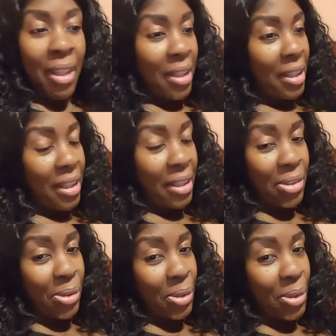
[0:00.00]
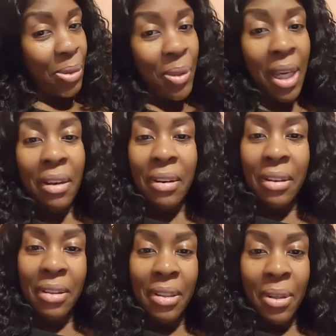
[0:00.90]
Here's to the new
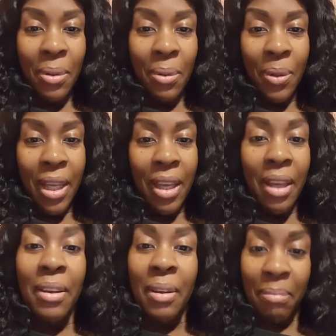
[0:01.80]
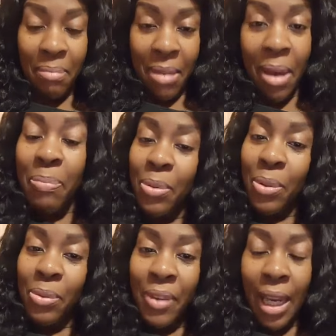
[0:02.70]
year, ok? Men pou
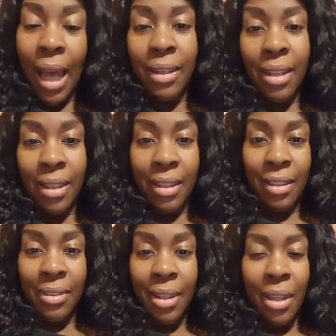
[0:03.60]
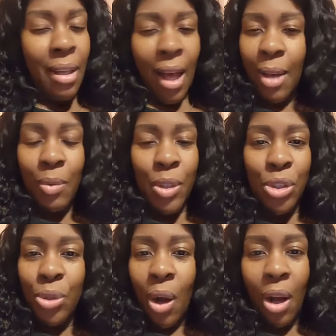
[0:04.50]
nouvel ane yon, I wish
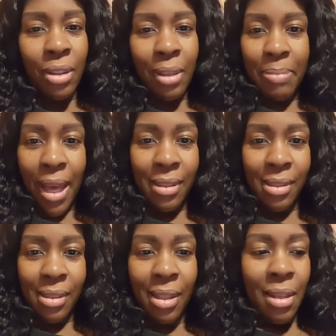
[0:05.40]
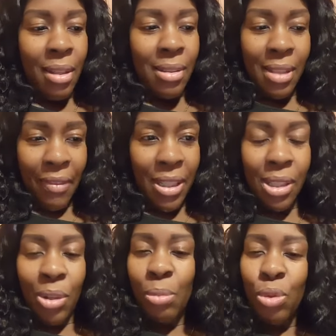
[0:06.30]
you all the best. Sa vle di ke
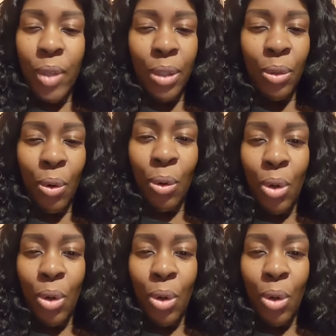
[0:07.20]
m souwete ou